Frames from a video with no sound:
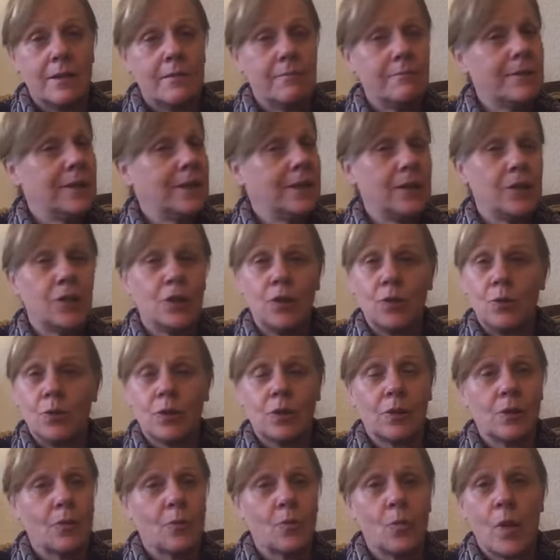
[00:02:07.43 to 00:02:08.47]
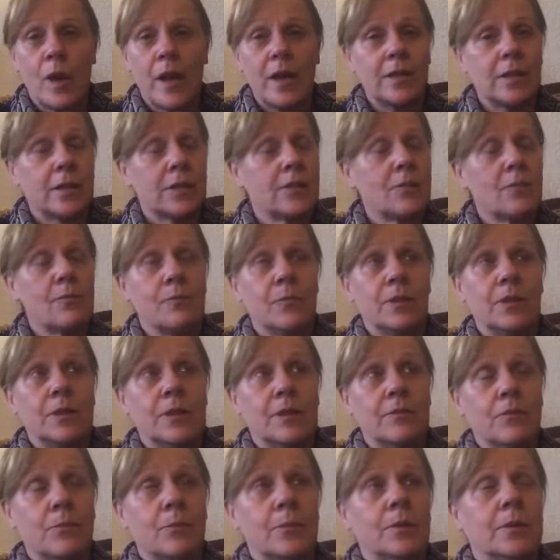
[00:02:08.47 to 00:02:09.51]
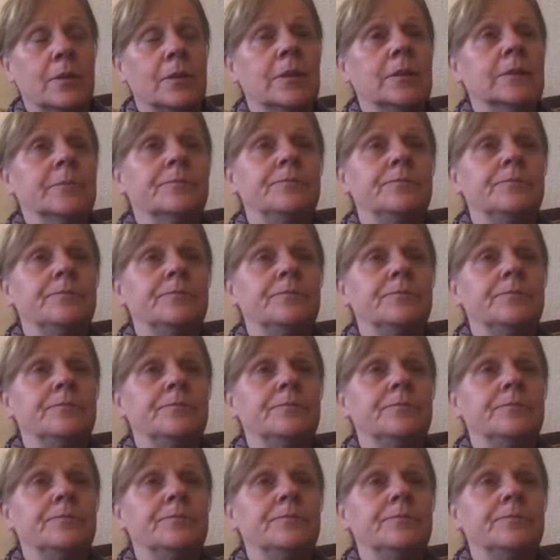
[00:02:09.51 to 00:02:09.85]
really huge long waits. It's unbelievable.